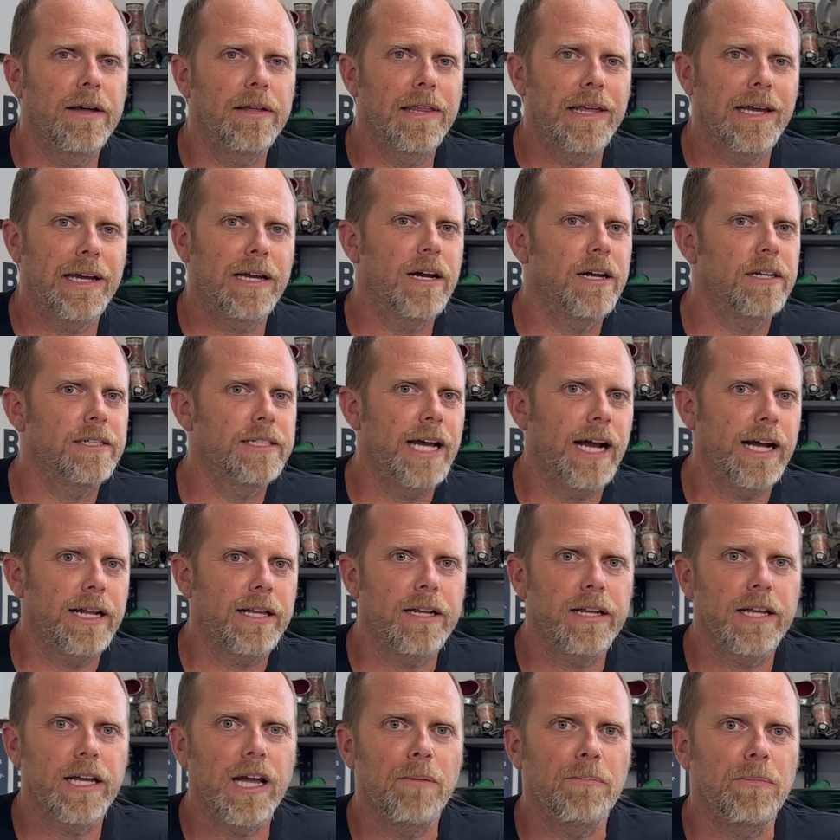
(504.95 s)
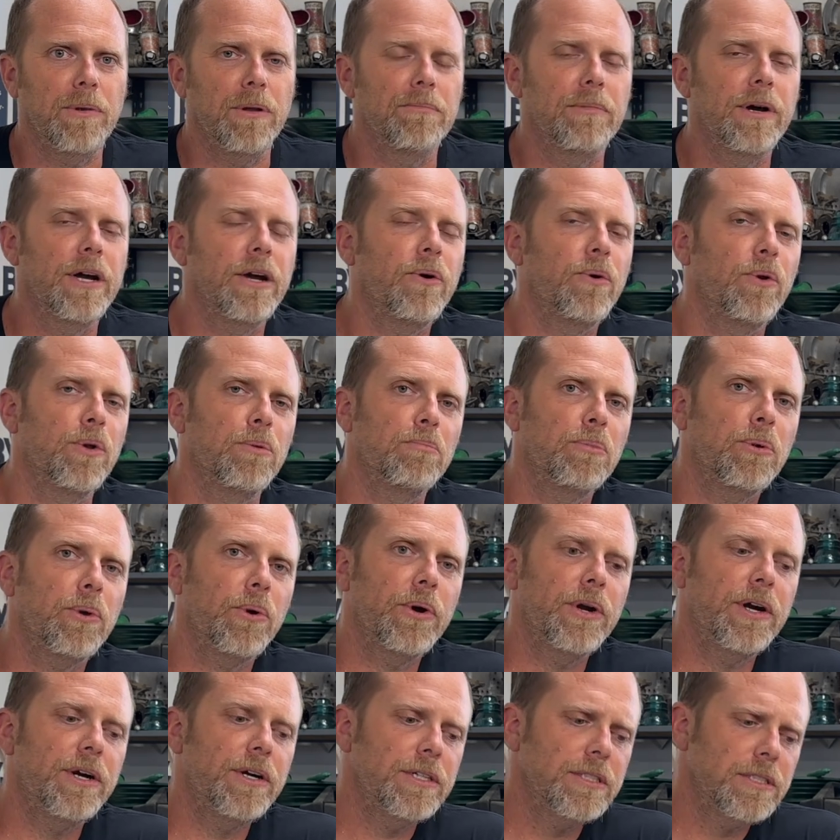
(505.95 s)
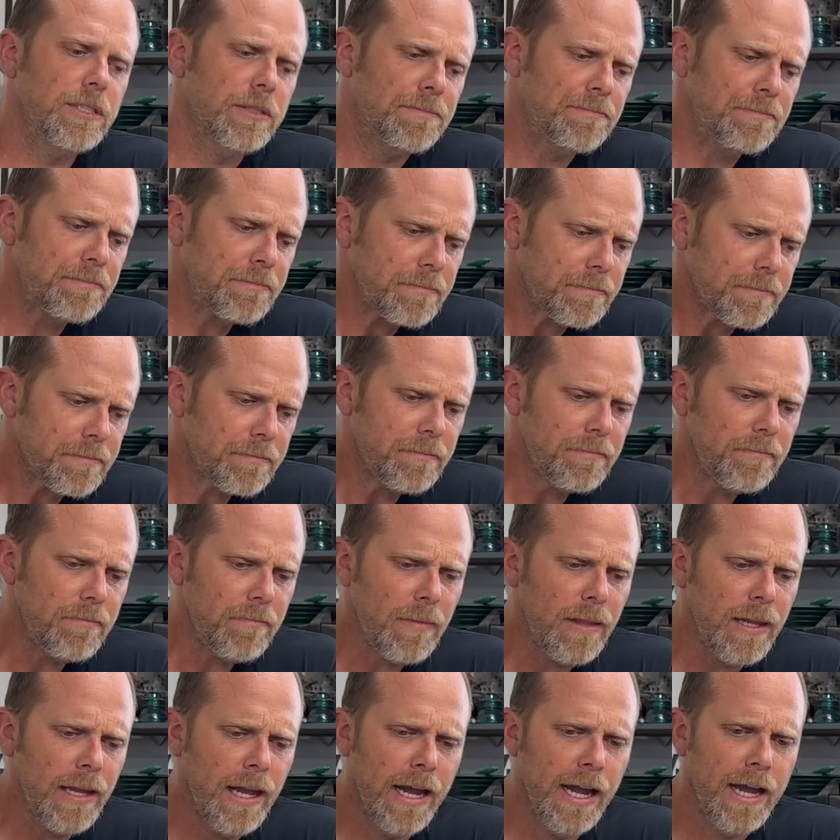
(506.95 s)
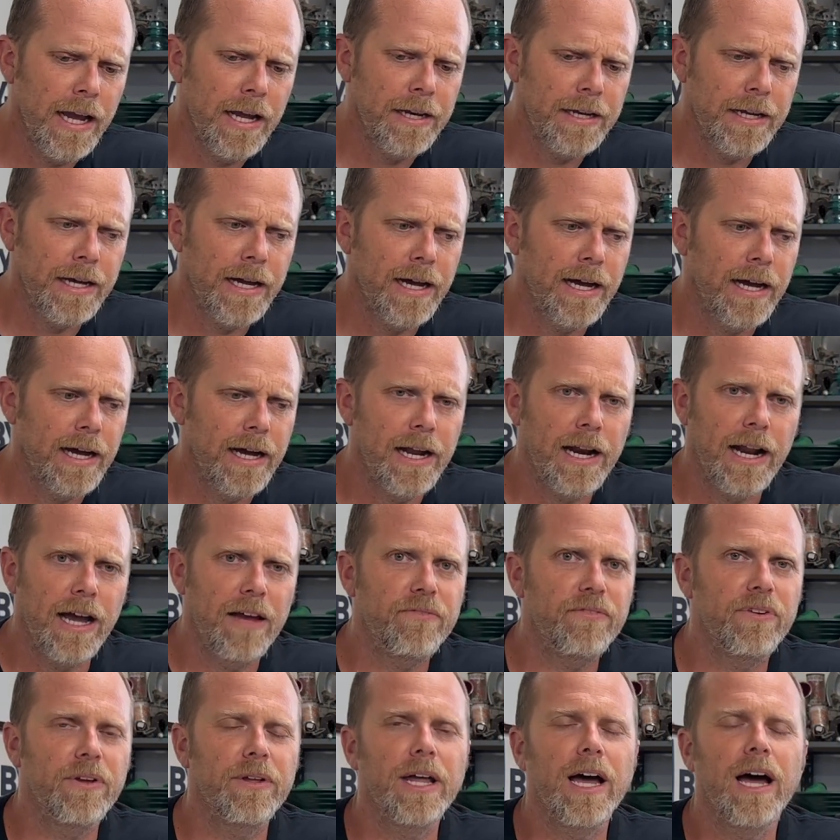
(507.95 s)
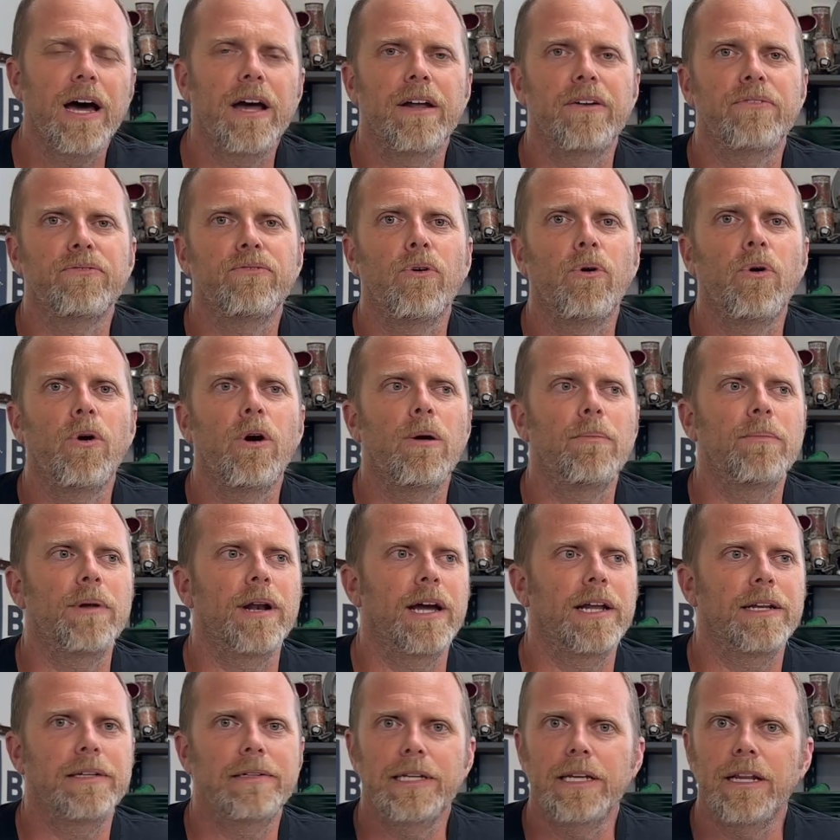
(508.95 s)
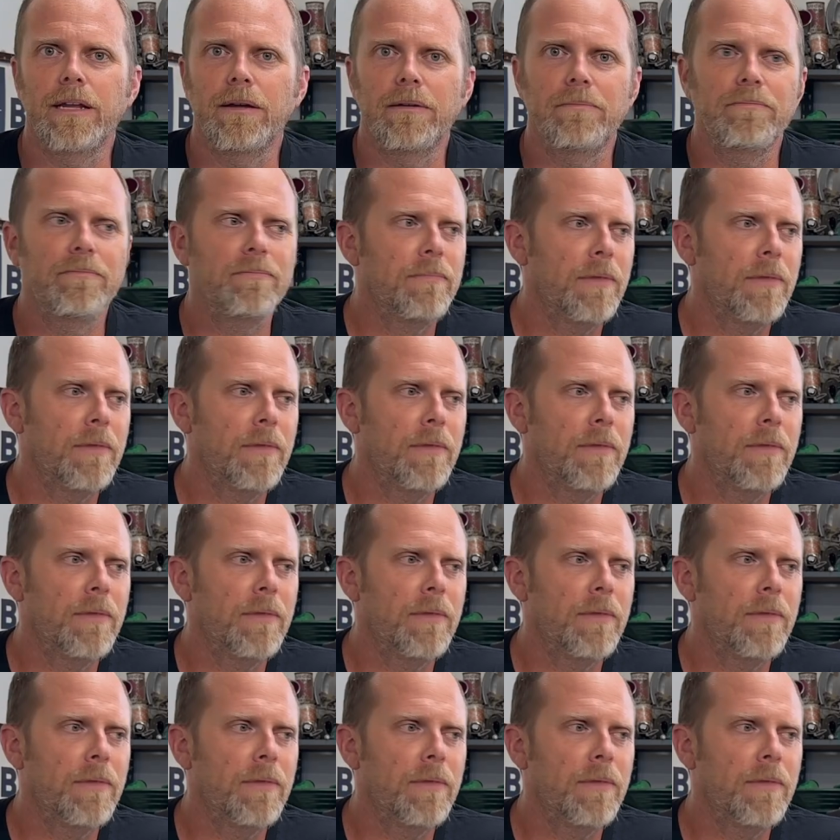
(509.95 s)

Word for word: They contacted a couple of my old employers, and I filled out a form and I did a